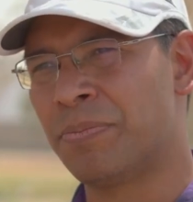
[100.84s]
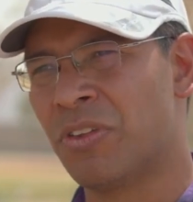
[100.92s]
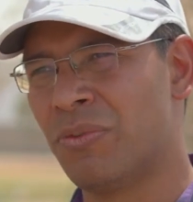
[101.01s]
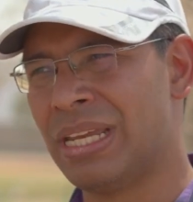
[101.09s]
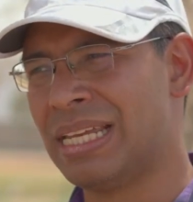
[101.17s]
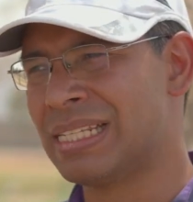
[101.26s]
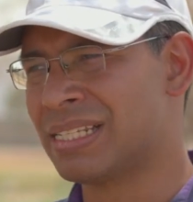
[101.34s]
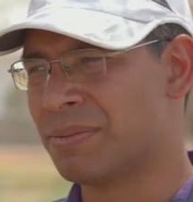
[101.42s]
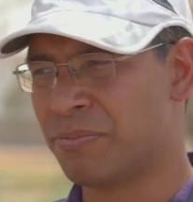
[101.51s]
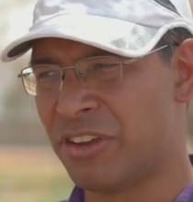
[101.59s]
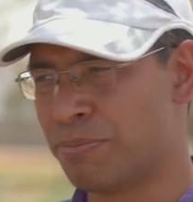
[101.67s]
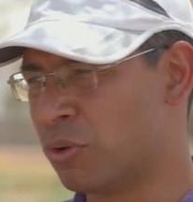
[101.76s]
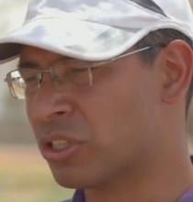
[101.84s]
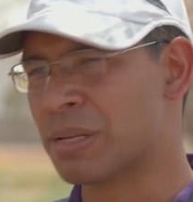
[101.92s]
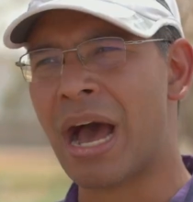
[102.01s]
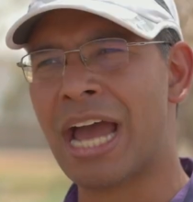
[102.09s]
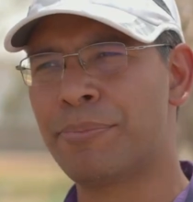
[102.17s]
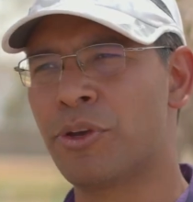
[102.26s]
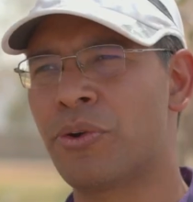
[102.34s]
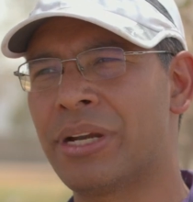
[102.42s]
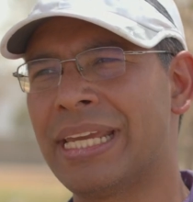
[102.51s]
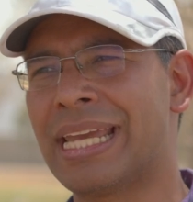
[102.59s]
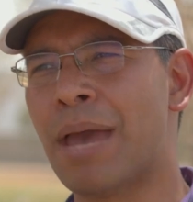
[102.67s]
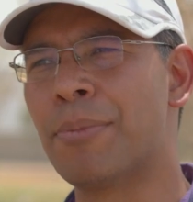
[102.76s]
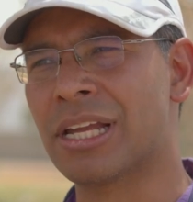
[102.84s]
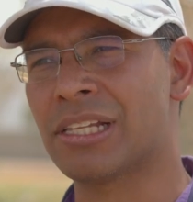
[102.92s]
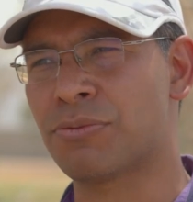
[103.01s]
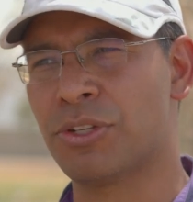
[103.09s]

we put some high purity chemicals,